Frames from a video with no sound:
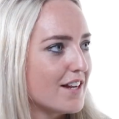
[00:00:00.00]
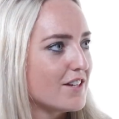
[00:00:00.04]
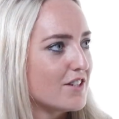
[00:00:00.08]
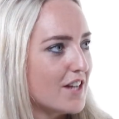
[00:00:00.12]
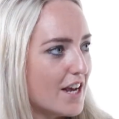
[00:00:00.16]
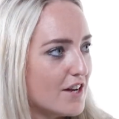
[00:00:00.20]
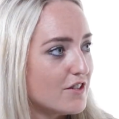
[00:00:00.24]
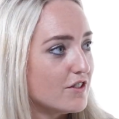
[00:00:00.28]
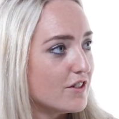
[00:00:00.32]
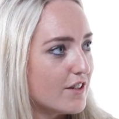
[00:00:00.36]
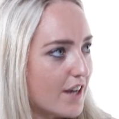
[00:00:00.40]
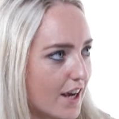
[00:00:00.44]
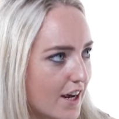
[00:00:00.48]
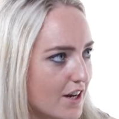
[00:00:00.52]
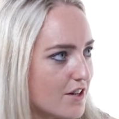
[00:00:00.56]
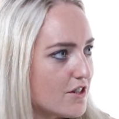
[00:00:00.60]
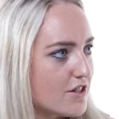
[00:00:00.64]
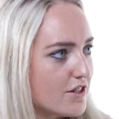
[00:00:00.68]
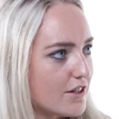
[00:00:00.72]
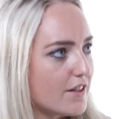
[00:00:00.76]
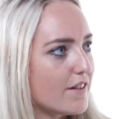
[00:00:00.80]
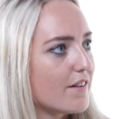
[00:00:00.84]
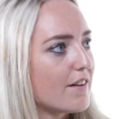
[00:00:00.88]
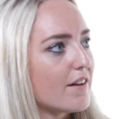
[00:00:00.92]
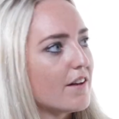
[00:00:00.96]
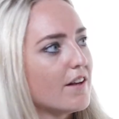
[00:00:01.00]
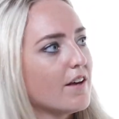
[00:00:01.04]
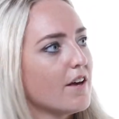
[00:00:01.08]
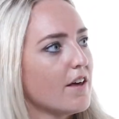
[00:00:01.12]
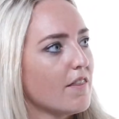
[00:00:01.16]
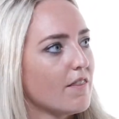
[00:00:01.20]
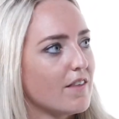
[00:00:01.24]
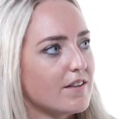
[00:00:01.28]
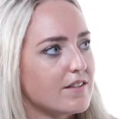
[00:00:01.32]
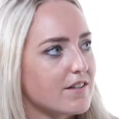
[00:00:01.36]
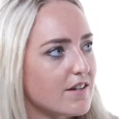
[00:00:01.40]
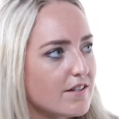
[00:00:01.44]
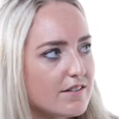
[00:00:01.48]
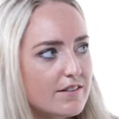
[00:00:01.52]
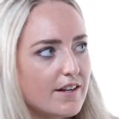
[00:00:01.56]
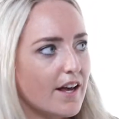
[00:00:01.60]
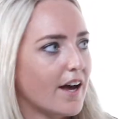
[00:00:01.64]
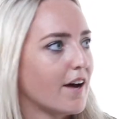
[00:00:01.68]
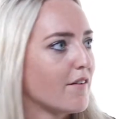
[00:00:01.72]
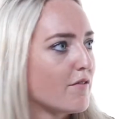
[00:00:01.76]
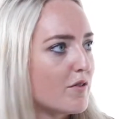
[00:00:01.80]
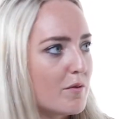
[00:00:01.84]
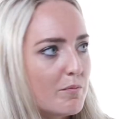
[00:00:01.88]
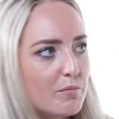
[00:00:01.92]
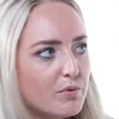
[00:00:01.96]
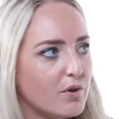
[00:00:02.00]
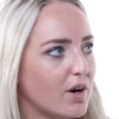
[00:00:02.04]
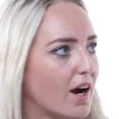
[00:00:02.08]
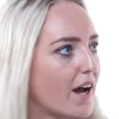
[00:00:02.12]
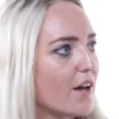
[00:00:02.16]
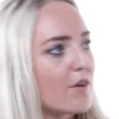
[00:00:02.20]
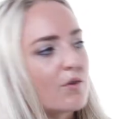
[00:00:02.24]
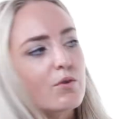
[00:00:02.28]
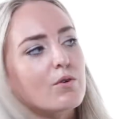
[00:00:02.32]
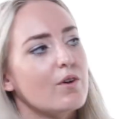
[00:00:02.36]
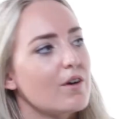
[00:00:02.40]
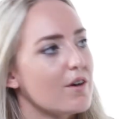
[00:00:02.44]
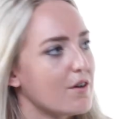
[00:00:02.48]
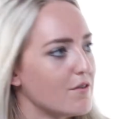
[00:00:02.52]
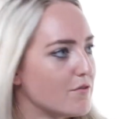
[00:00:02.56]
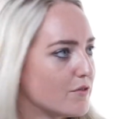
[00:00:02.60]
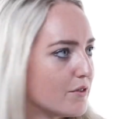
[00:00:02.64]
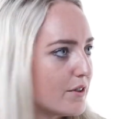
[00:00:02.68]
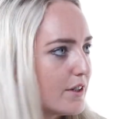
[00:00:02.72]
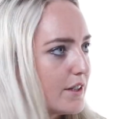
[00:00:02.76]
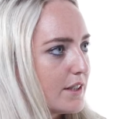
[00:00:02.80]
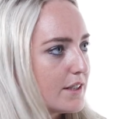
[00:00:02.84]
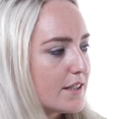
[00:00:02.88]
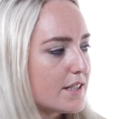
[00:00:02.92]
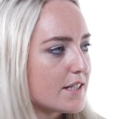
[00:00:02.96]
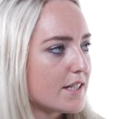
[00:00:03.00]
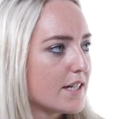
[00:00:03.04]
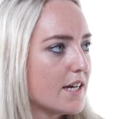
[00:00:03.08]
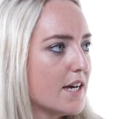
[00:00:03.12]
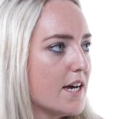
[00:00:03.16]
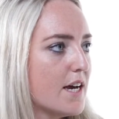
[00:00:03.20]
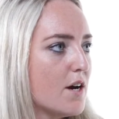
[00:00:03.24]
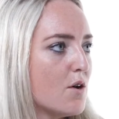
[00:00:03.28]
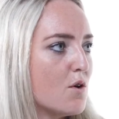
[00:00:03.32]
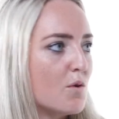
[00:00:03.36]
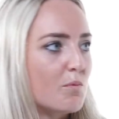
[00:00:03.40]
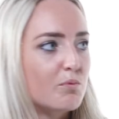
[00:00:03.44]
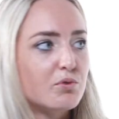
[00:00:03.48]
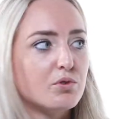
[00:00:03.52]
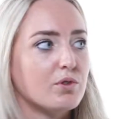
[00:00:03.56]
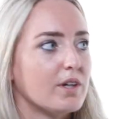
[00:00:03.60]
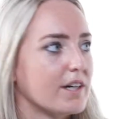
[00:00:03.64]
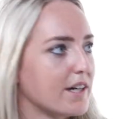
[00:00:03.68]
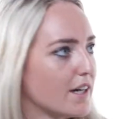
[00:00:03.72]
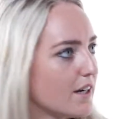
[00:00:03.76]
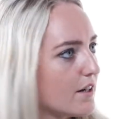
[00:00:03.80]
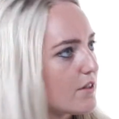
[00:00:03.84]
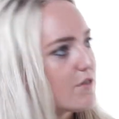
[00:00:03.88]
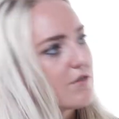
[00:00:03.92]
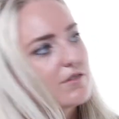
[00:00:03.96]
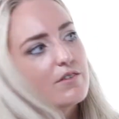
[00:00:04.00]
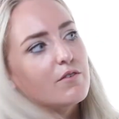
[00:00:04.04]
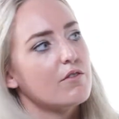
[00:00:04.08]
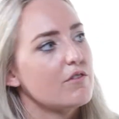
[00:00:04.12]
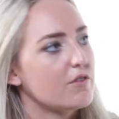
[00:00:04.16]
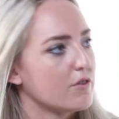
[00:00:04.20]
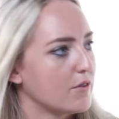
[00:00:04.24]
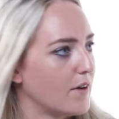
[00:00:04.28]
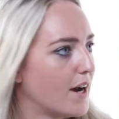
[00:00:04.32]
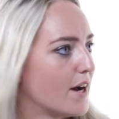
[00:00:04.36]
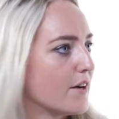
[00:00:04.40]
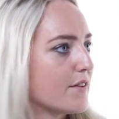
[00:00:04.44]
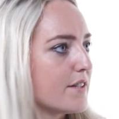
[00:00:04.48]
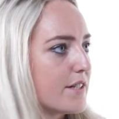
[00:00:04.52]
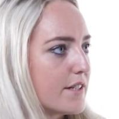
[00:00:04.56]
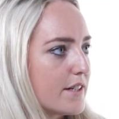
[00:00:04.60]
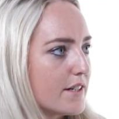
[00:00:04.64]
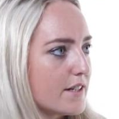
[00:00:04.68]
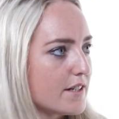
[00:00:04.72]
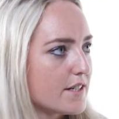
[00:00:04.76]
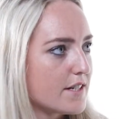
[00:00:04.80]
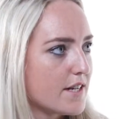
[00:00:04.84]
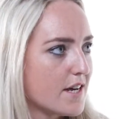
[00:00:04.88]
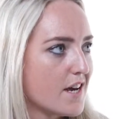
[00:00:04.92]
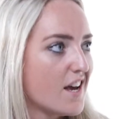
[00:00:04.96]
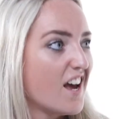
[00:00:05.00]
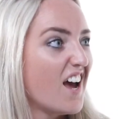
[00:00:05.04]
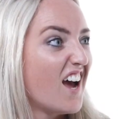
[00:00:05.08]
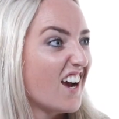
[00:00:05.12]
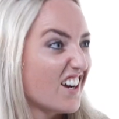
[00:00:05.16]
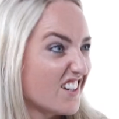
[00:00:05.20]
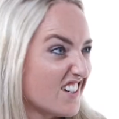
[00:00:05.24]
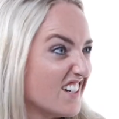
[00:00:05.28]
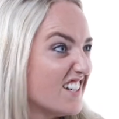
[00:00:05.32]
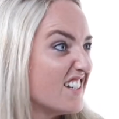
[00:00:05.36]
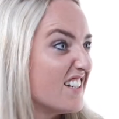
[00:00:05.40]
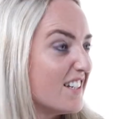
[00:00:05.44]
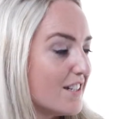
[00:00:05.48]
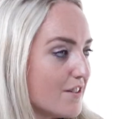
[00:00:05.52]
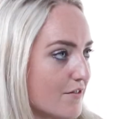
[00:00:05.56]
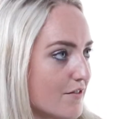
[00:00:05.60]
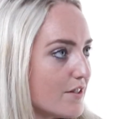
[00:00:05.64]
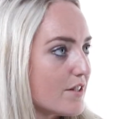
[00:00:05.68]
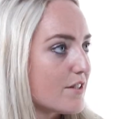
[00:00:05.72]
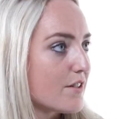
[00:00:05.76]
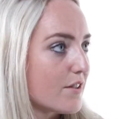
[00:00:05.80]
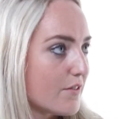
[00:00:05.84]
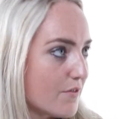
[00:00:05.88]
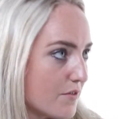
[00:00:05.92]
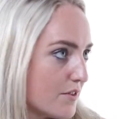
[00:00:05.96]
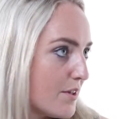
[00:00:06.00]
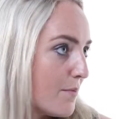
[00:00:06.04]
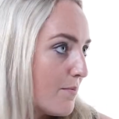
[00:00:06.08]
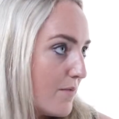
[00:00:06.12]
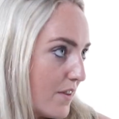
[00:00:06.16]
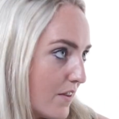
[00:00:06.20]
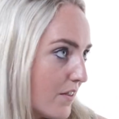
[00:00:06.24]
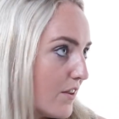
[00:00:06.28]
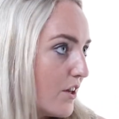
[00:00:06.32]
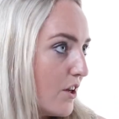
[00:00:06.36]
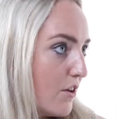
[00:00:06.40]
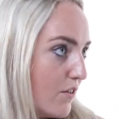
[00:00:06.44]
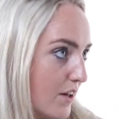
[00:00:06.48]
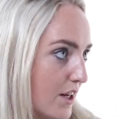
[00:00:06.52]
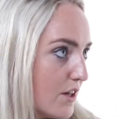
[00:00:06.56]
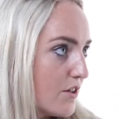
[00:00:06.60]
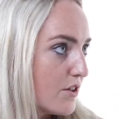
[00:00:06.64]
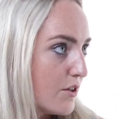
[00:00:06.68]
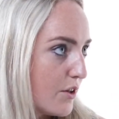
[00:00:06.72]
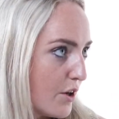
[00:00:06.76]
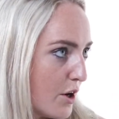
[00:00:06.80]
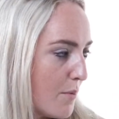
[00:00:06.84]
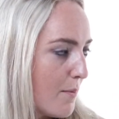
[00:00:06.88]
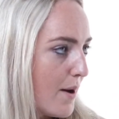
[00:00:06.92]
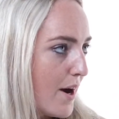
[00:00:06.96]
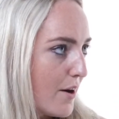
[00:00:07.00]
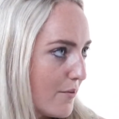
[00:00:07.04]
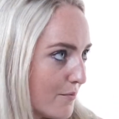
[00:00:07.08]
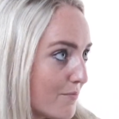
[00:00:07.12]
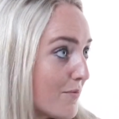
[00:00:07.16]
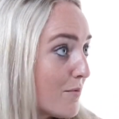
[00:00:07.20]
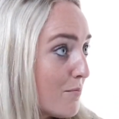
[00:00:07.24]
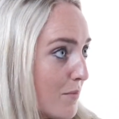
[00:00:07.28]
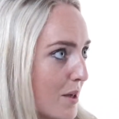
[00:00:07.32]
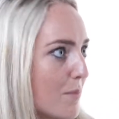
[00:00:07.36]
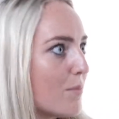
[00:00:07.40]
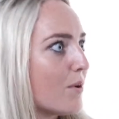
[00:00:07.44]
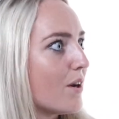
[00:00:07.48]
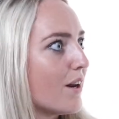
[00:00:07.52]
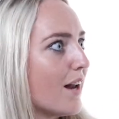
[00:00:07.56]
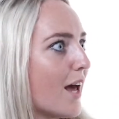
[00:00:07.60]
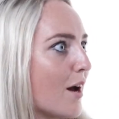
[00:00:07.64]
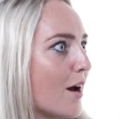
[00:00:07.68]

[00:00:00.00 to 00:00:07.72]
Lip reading: education that doesn't have the brand all over it or product throughout it, actually delivers something that you need to know about. People are